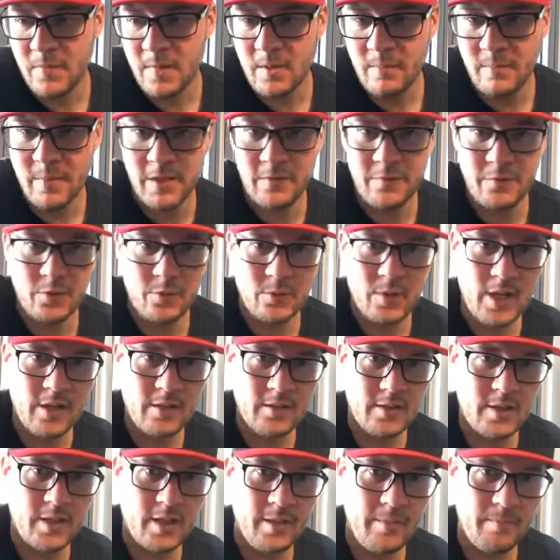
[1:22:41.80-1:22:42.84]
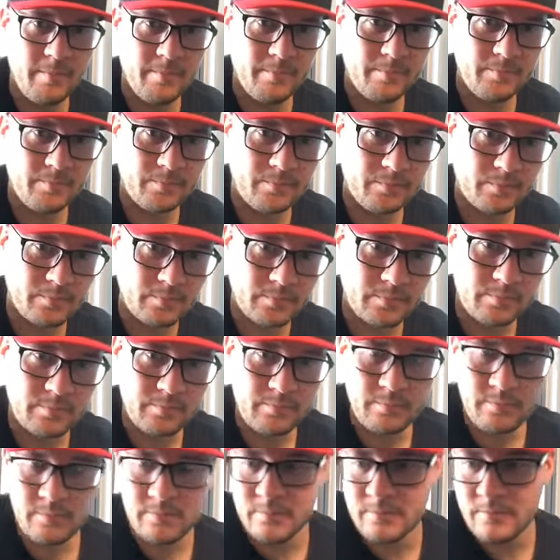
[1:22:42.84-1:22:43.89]
But for runtime,
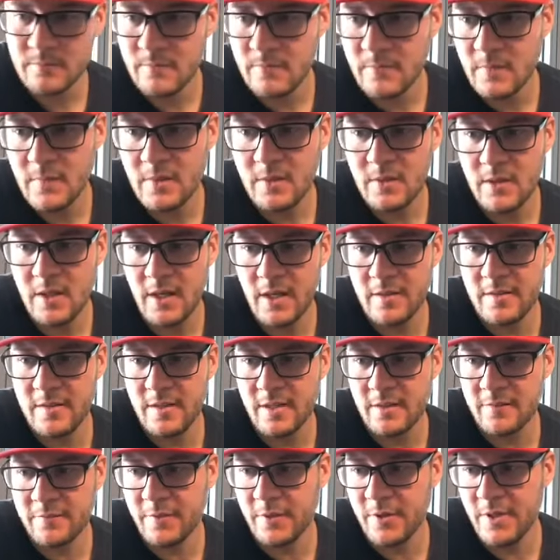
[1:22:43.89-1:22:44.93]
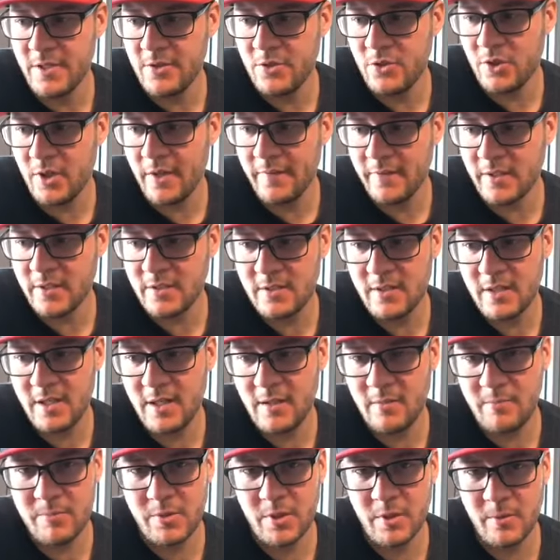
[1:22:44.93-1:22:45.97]
I think for his driving
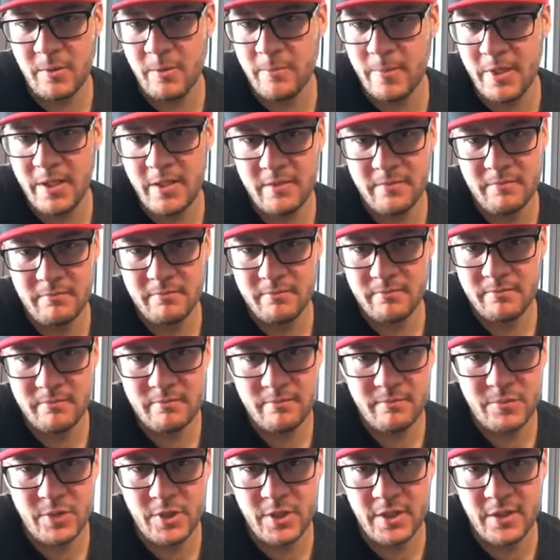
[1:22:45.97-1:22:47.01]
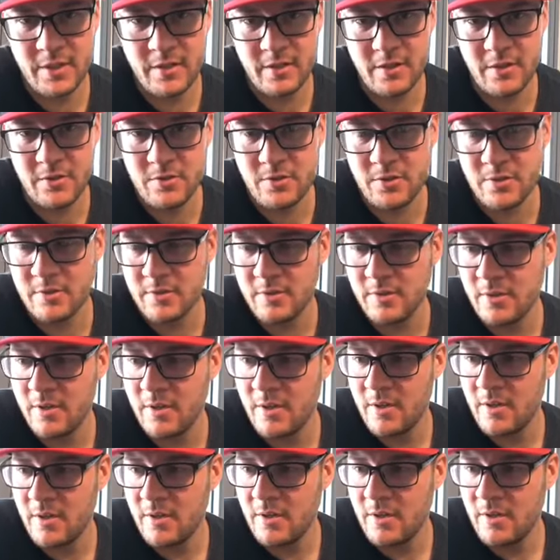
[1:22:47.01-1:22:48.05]
style, probably pretty close
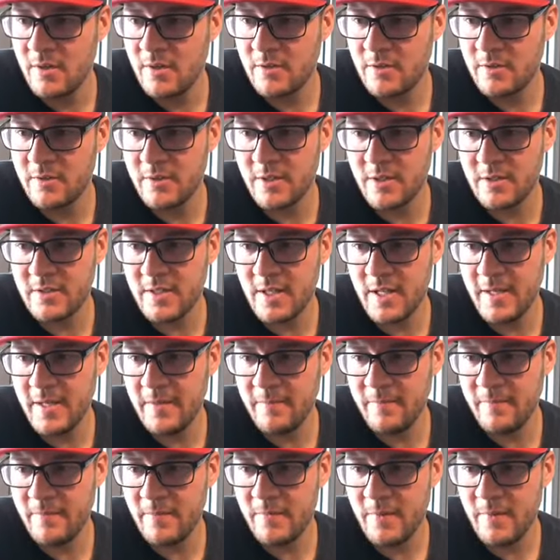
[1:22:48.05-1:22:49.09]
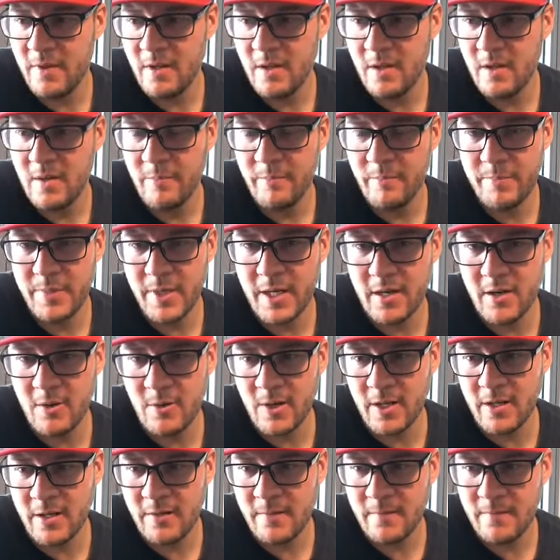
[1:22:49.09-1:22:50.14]
to the same.
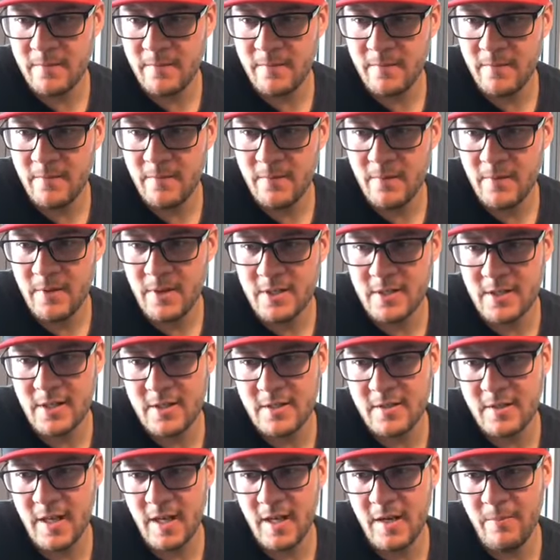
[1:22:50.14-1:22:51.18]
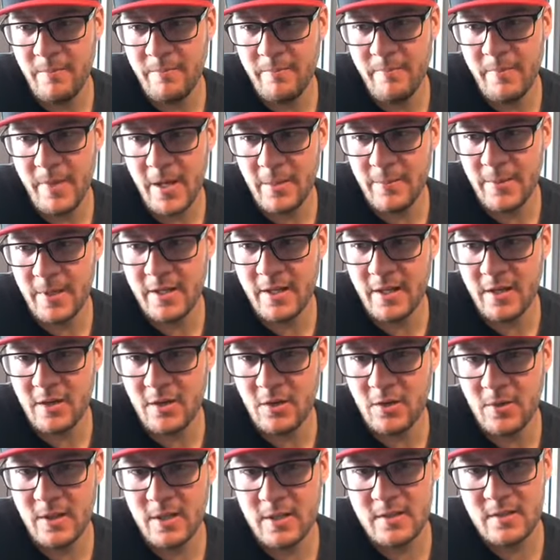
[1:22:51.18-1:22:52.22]
Power, as I said, maybe the
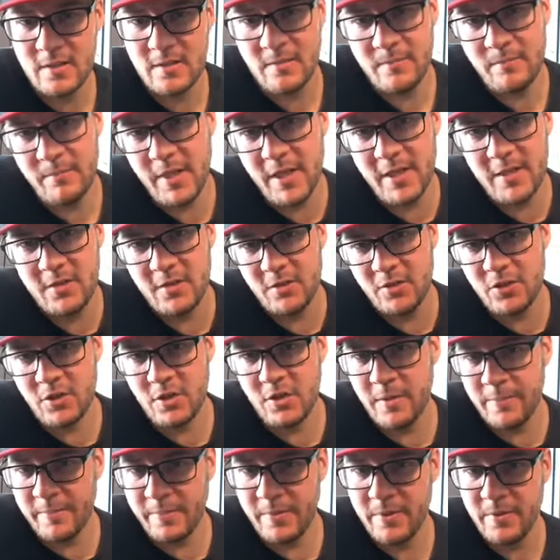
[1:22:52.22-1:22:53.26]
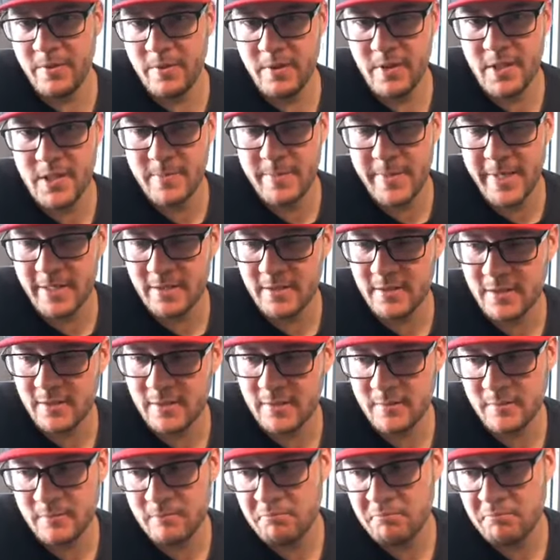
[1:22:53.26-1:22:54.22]
OS mid to top is better.